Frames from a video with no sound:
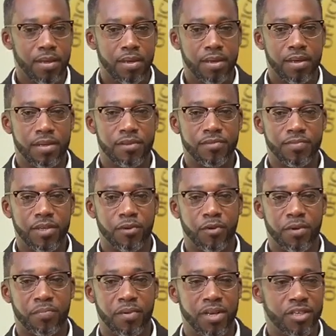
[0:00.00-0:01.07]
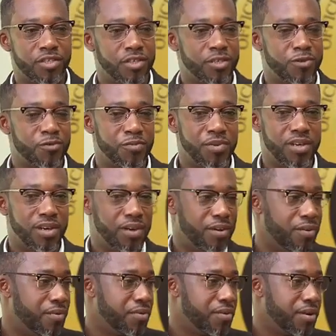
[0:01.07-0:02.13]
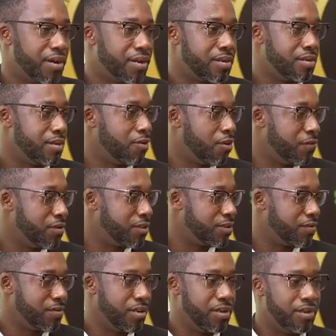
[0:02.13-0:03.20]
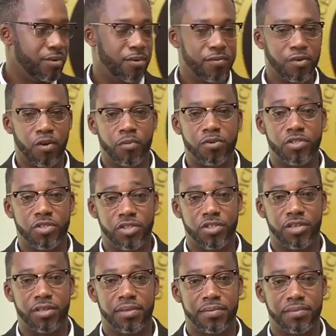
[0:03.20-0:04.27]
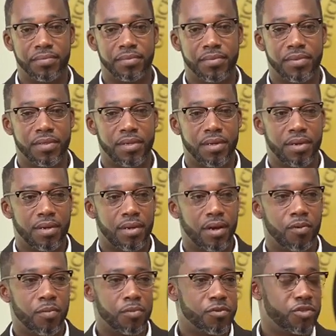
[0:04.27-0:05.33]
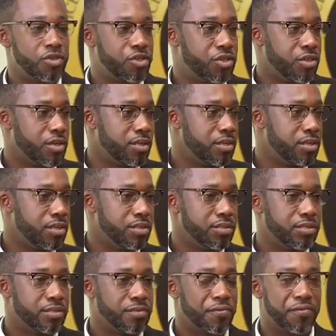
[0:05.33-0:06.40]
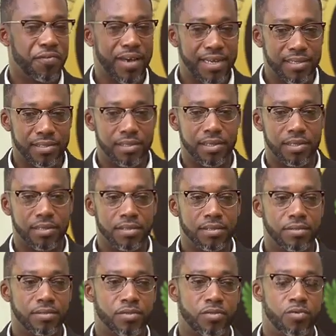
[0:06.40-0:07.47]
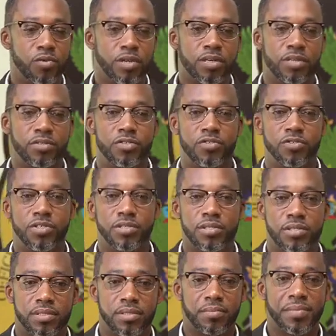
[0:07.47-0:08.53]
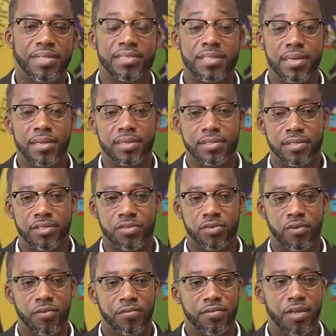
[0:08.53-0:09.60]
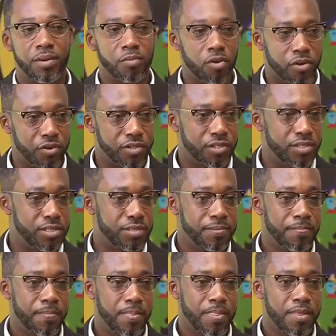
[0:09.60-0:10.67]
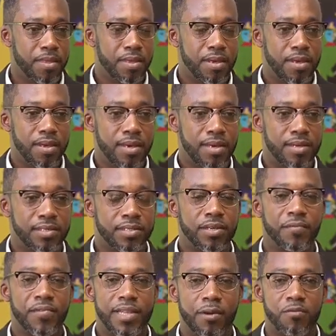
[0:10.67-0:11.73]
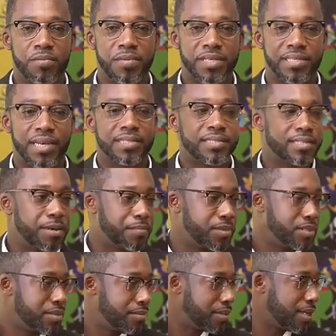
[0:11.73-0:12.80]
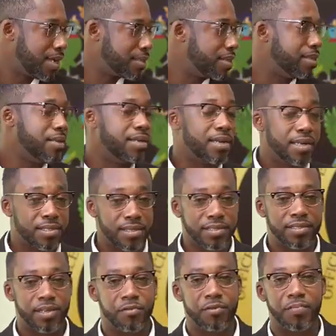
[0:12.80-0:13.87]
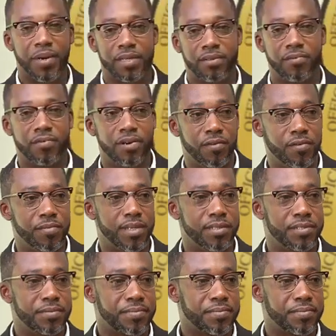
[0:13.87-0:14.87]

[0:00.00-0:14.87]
It gives me great pleasure to be here at the office of the Leader of the Opposition. An opposition is vital to a country's maintenance of democracy. It is something that we must accept as a necessary part of government.